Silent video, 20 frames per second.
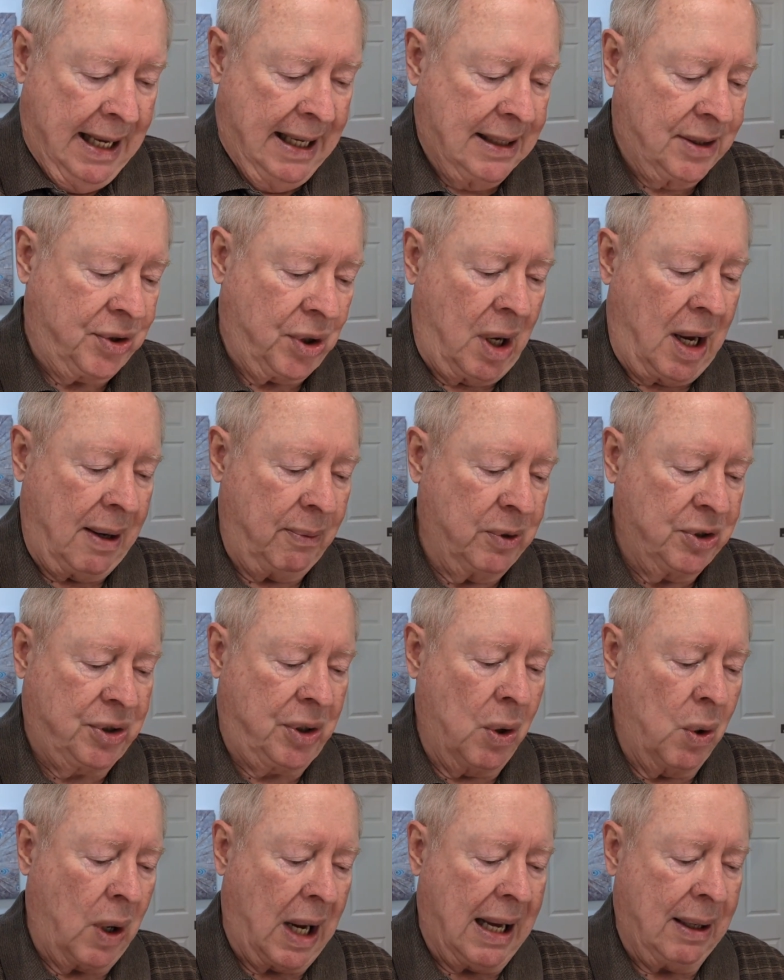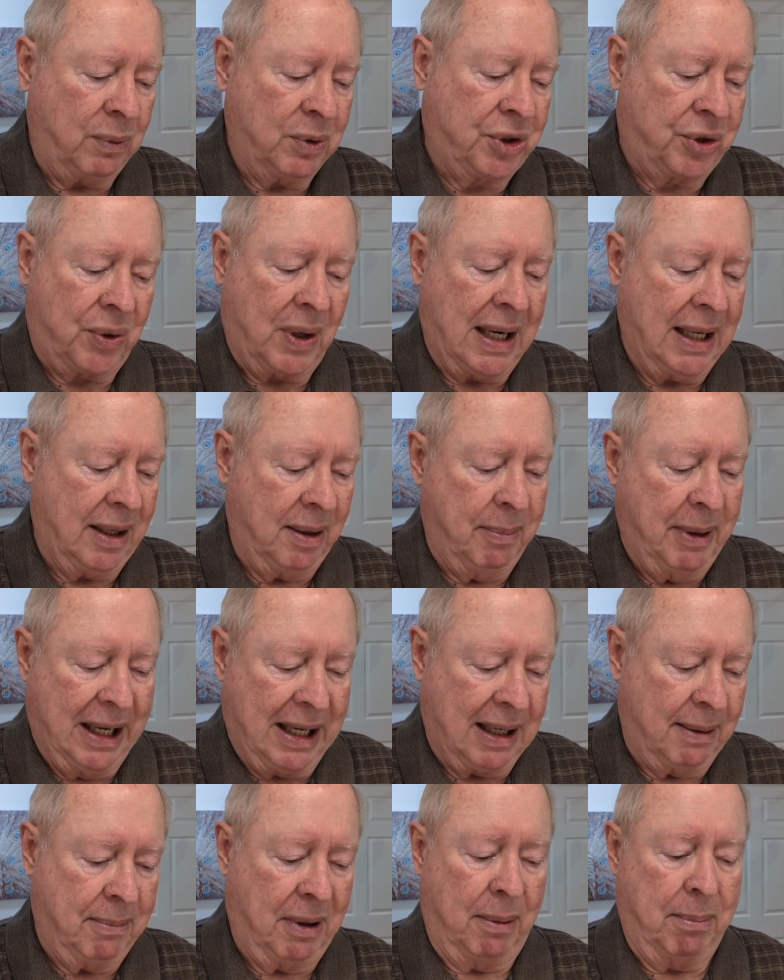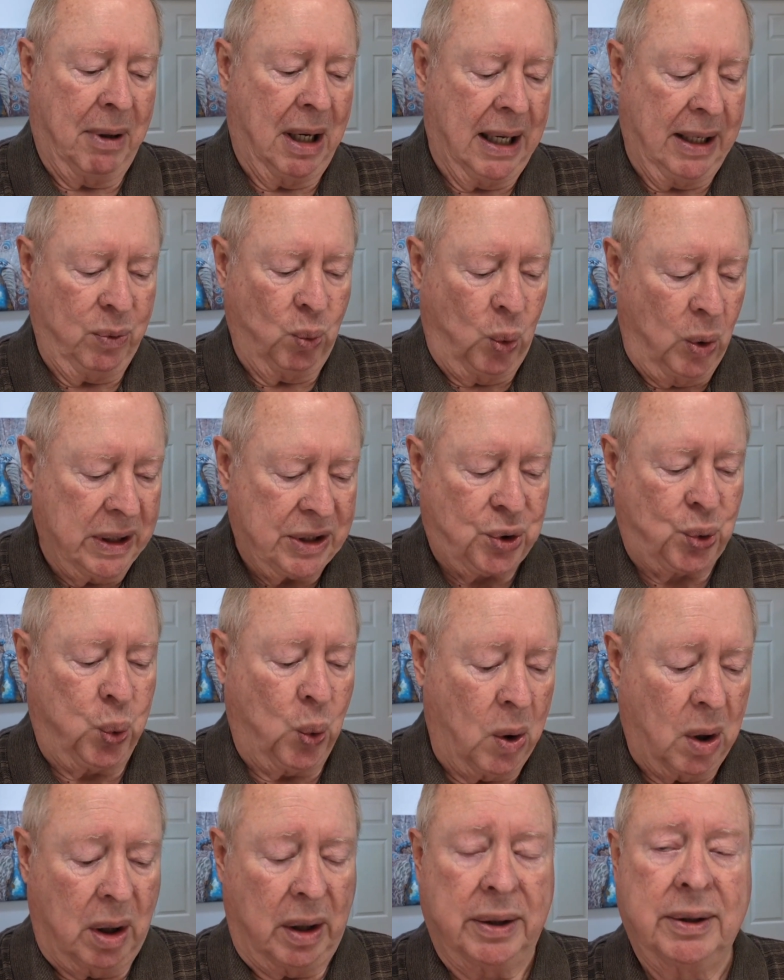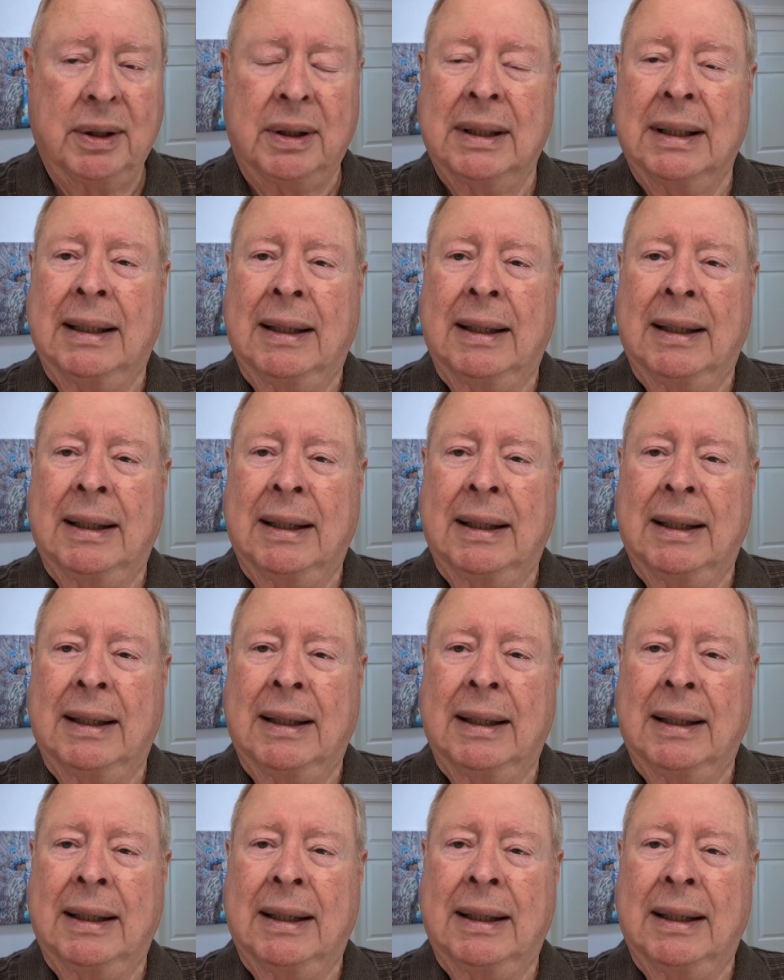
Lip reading: And so I was trying to make up my mind which one